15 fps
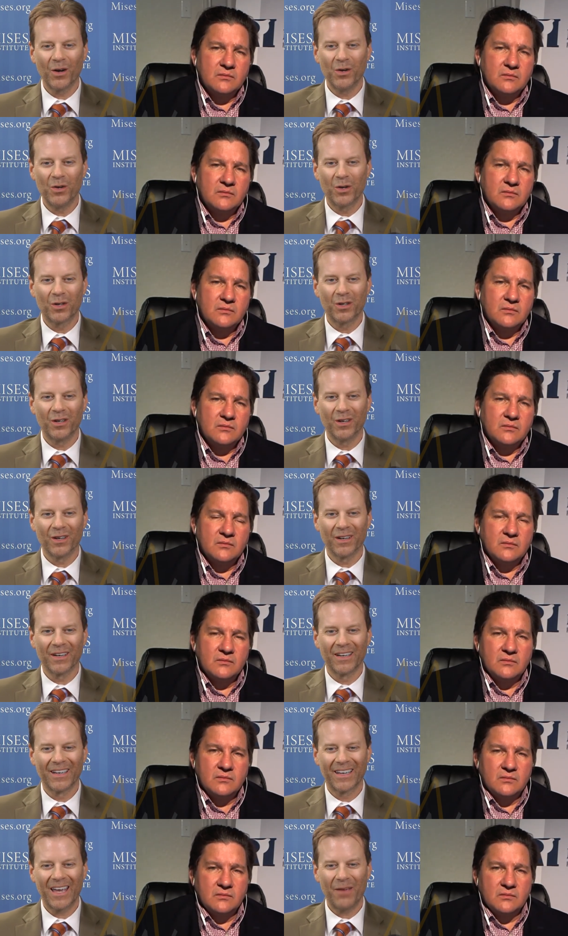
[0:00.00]
Speaker 1: our
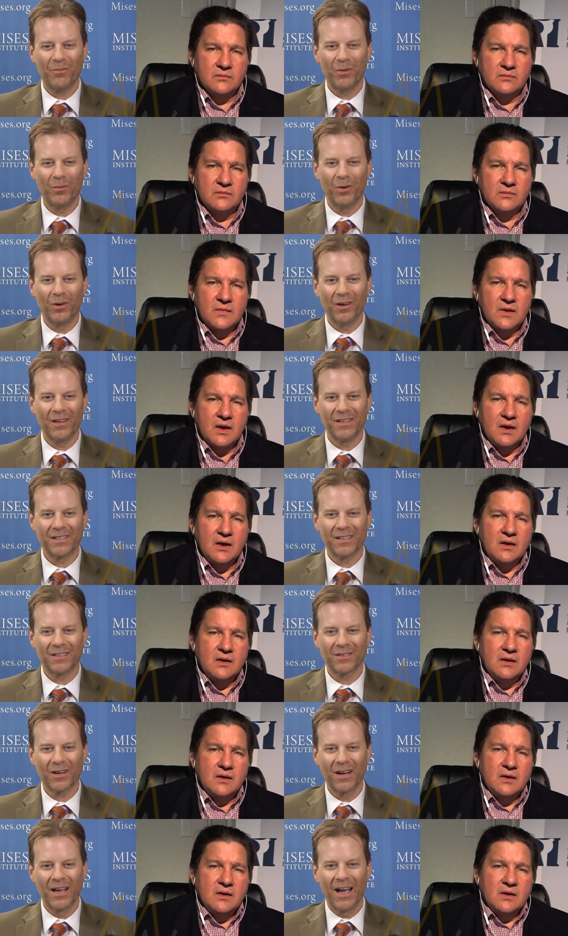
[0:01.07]
nuclear capabilities?
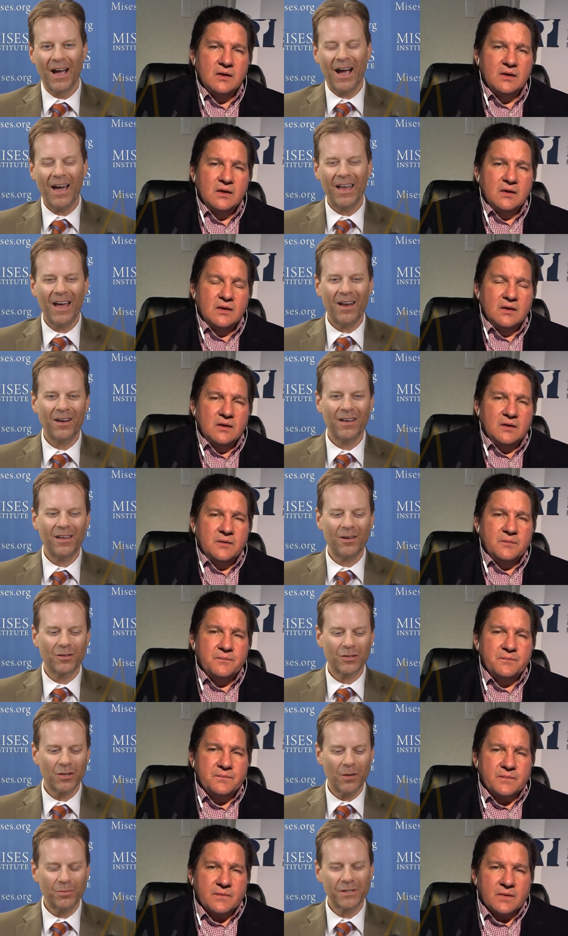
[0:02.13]
That Trump,
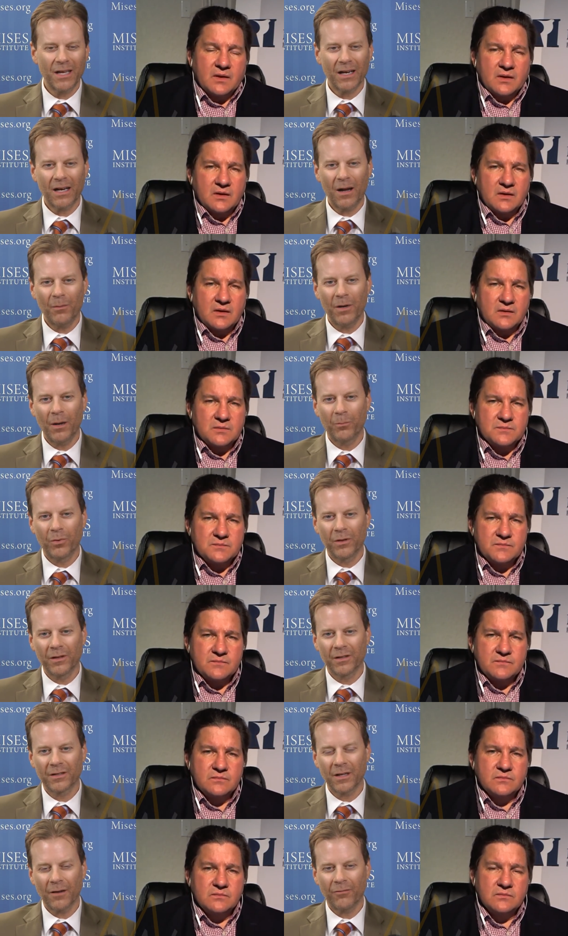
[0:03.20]
Trump's not coming up
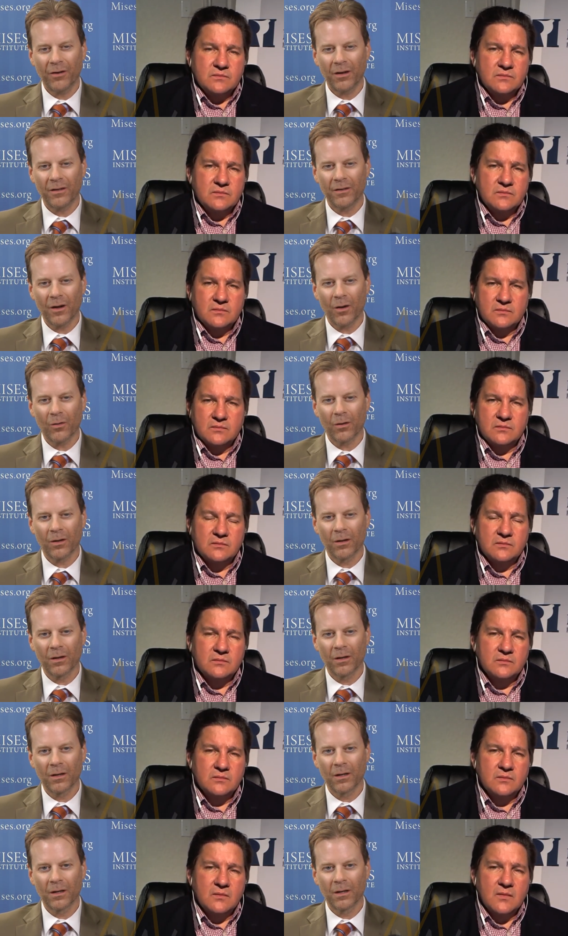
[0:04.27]
with this stuff on his own.
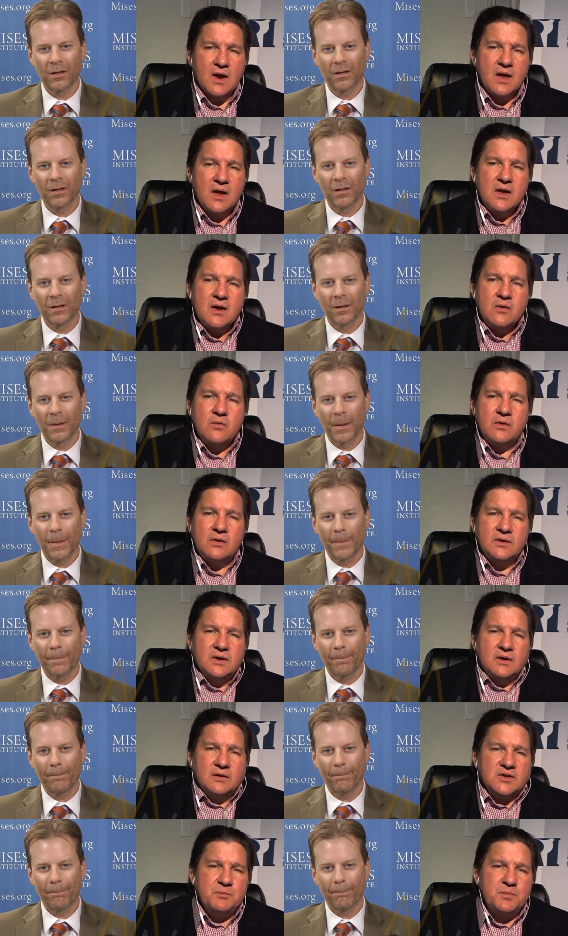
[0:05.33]

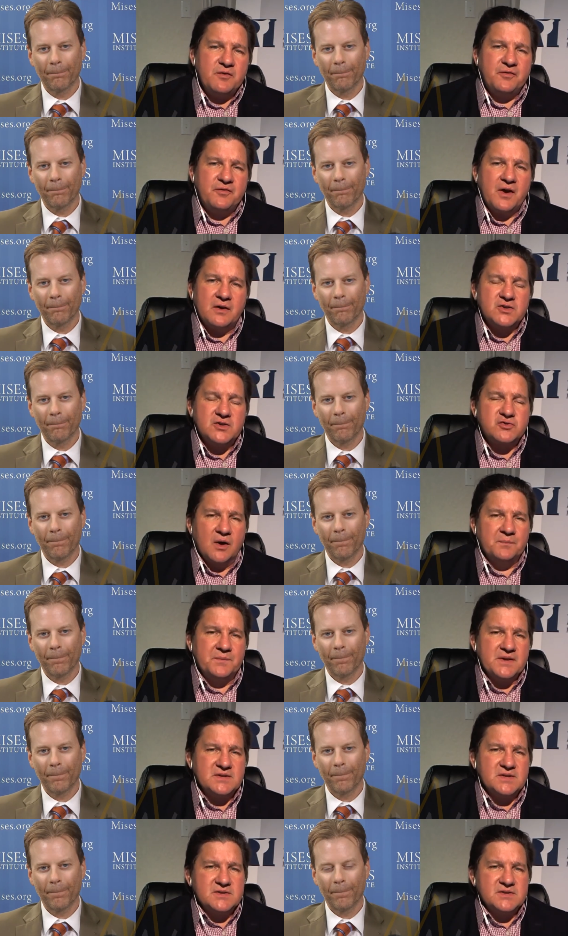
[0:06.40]
Speaker 2: Well, to be fair to
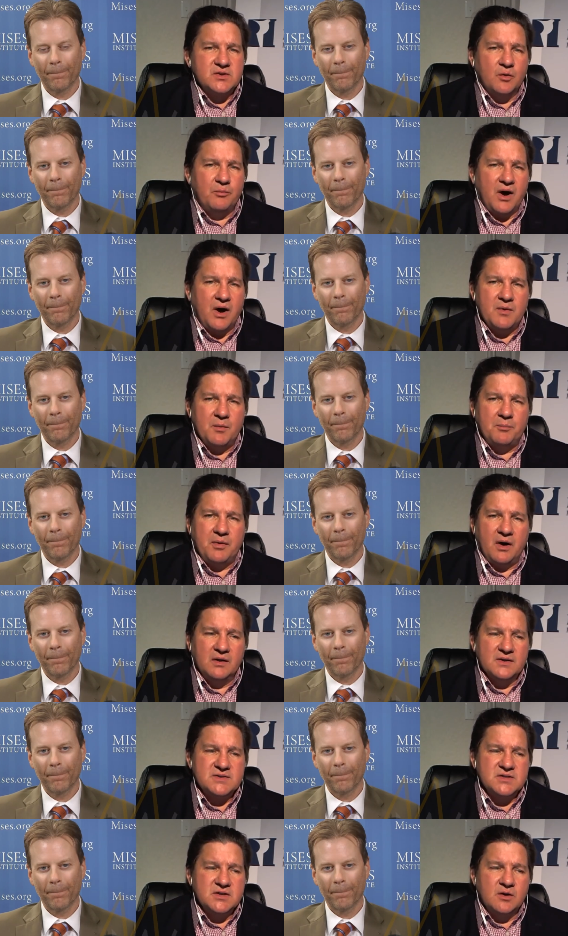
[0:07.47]
Trump, this is an Obama
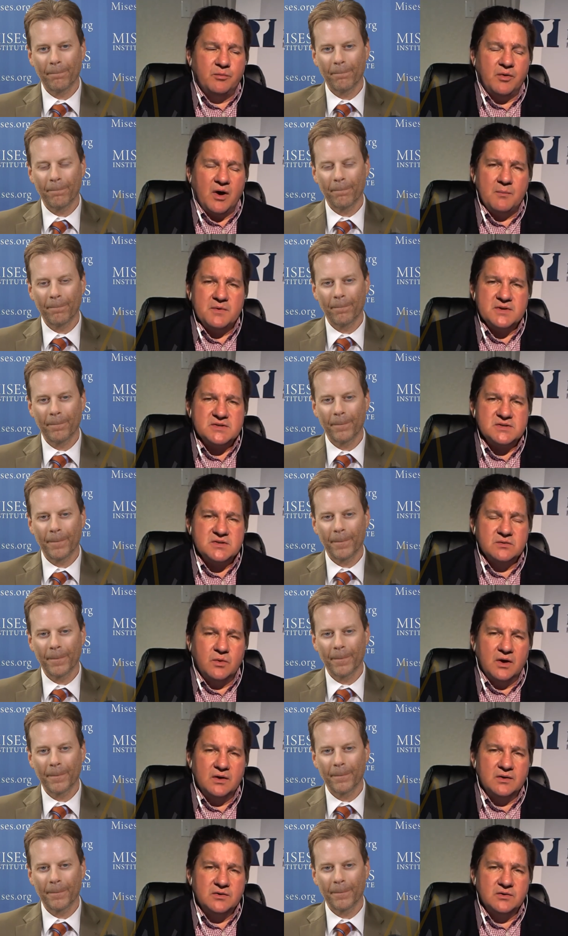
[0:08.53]
policy. Obama is the
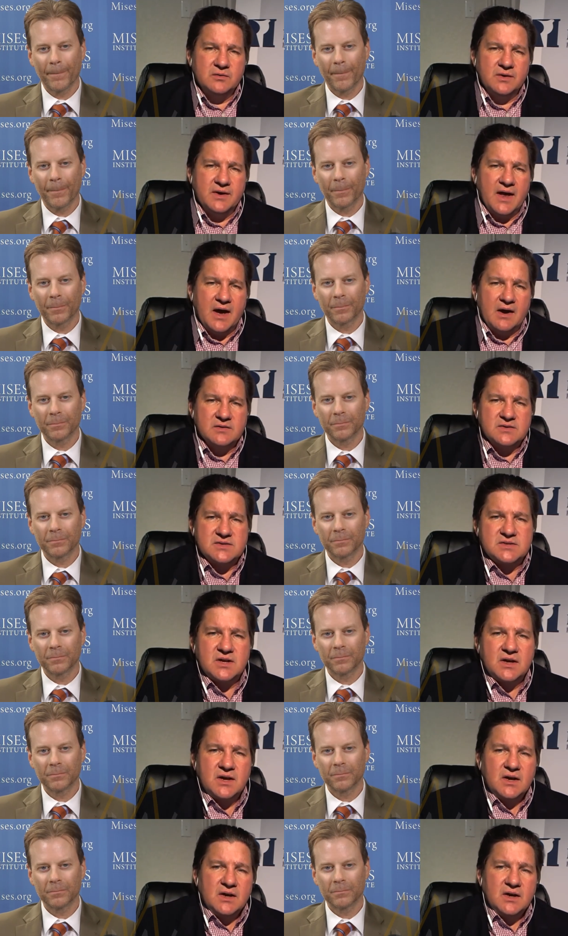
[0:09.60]
one who
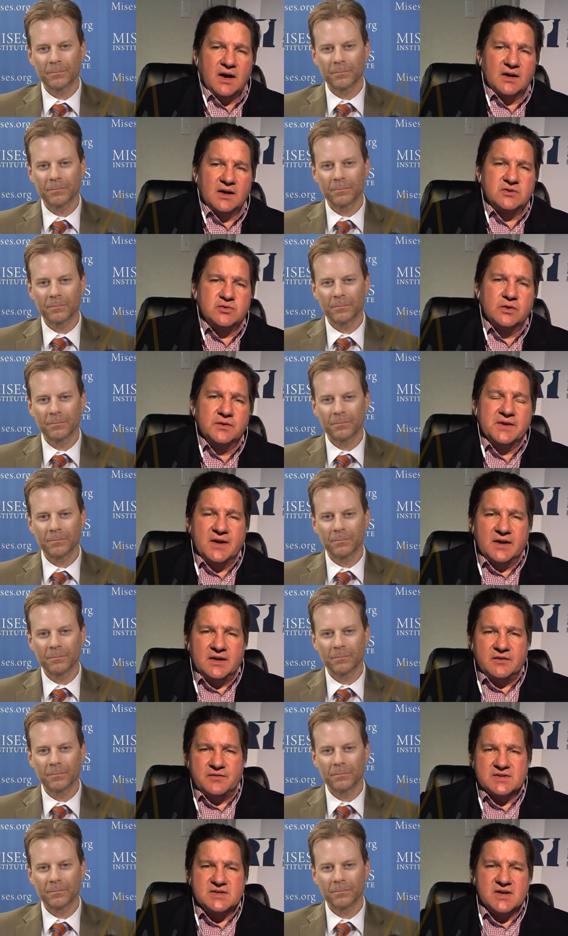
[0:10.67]
announced toward the
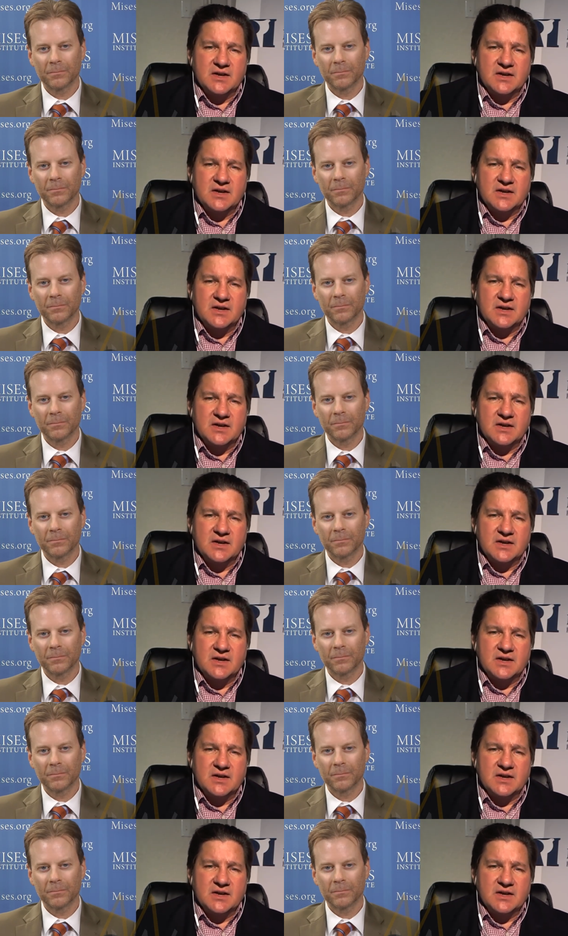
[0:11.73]
end of his